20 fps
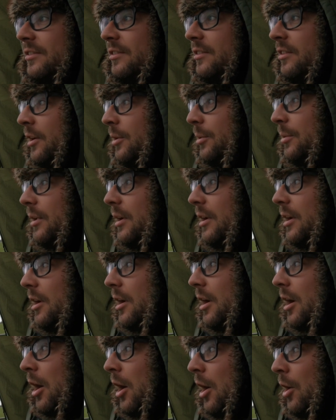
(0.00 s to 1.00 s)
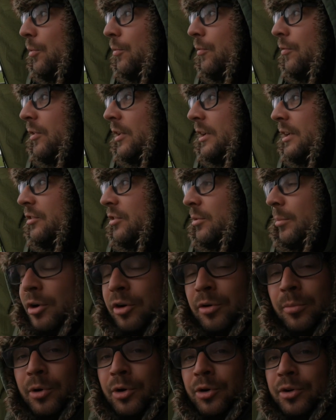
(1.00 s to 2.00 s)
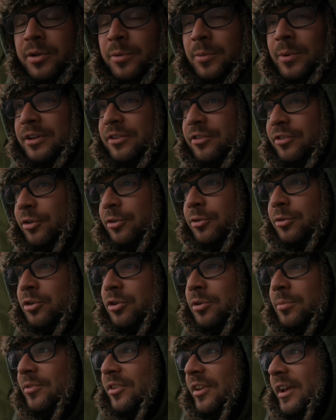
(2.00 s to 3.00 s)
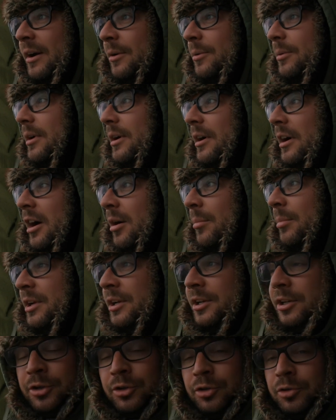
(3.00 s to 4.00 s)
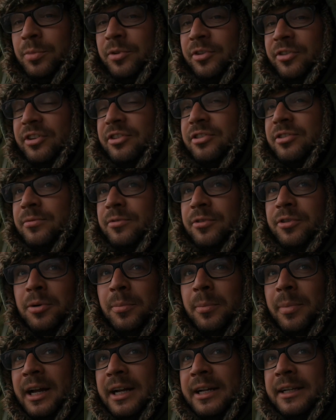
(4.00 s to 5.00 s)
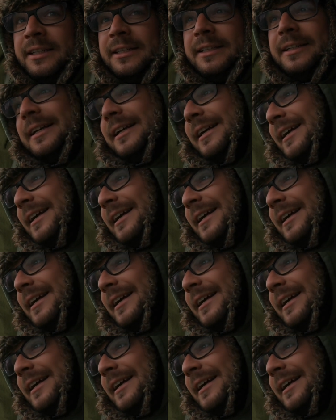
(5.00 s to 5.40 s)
So hopefully tomorrow morning when the sun comes out, I'll be in a good position for a bite.